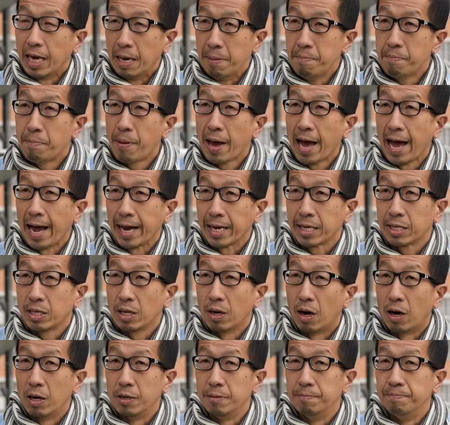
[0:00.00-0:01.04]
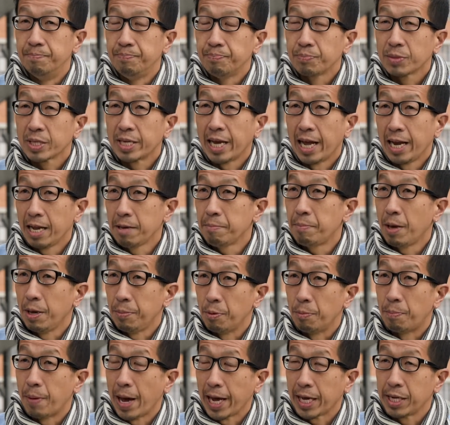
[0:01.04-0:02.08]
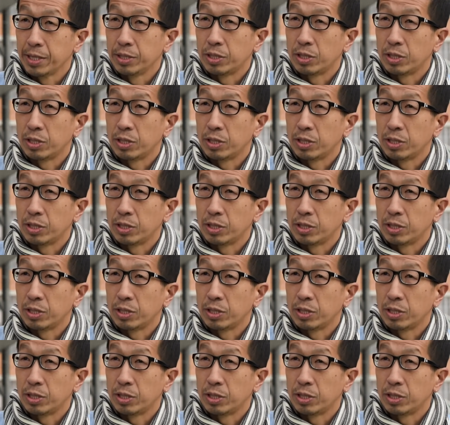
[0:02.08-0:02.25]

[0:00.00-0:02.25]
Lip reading: impact on getting people back